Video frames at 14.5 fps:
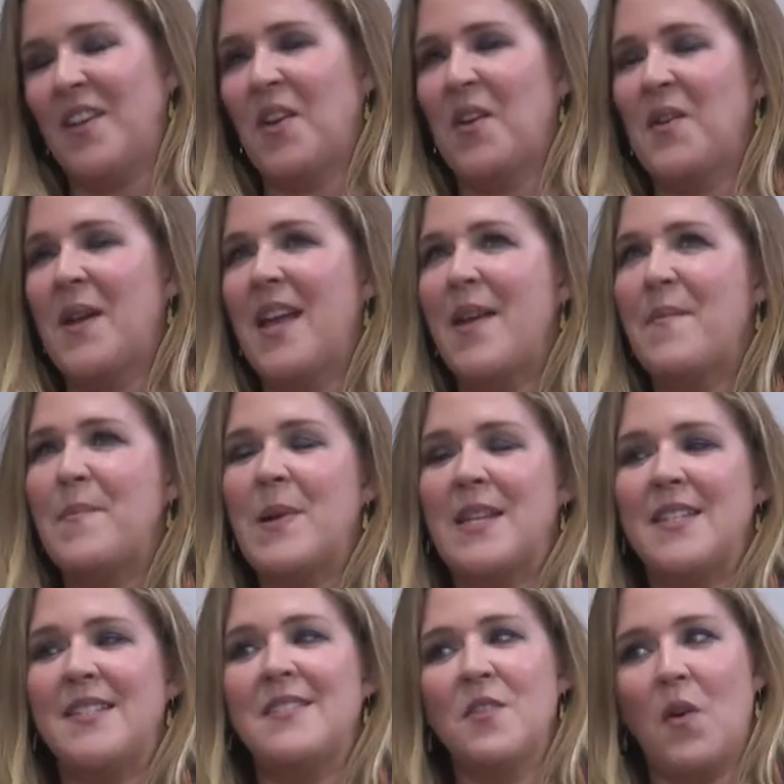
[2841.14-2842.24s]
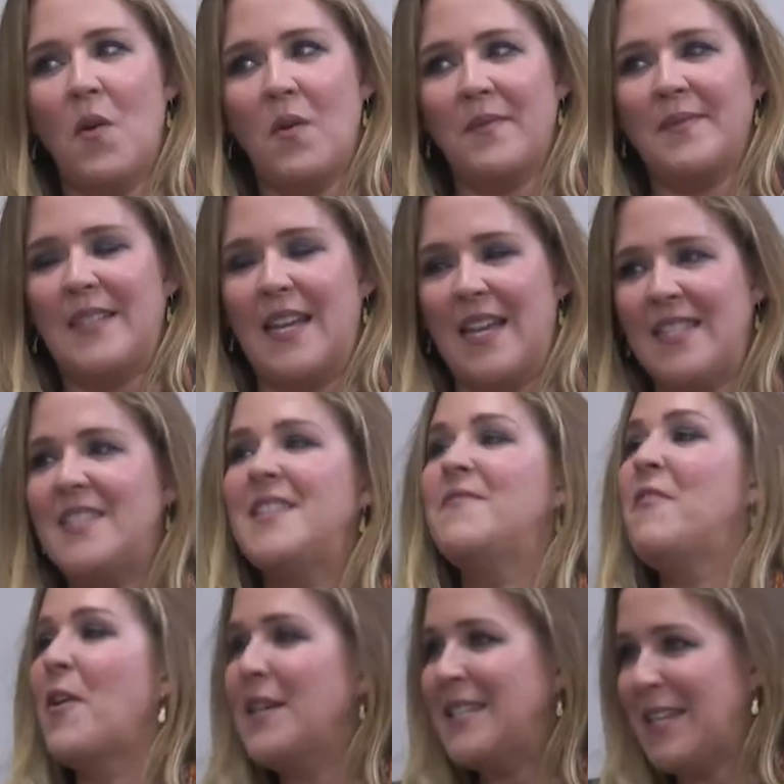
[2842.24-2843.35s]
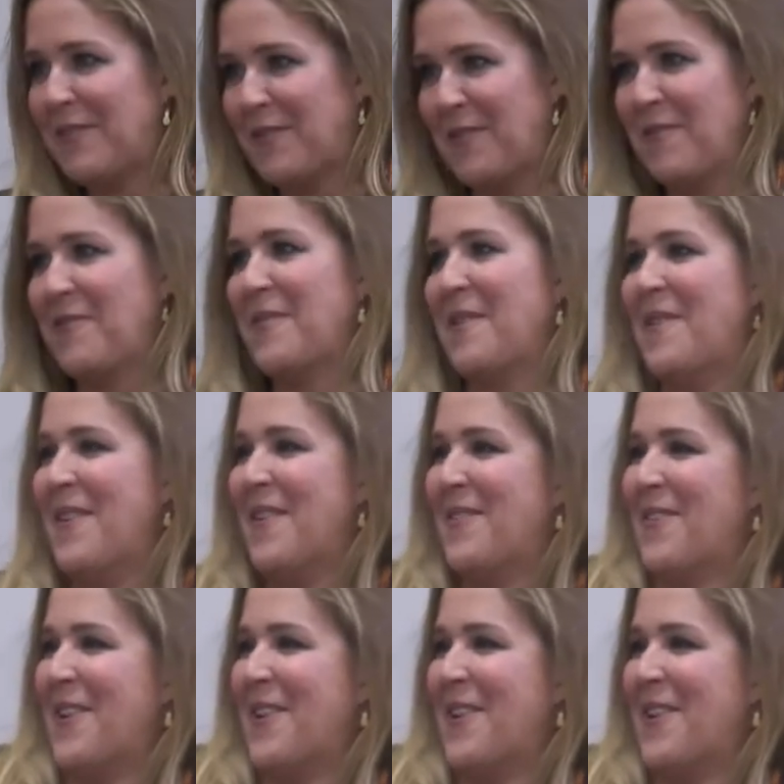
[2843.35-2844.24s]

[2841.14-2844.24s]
So, but it's not... It's very different from...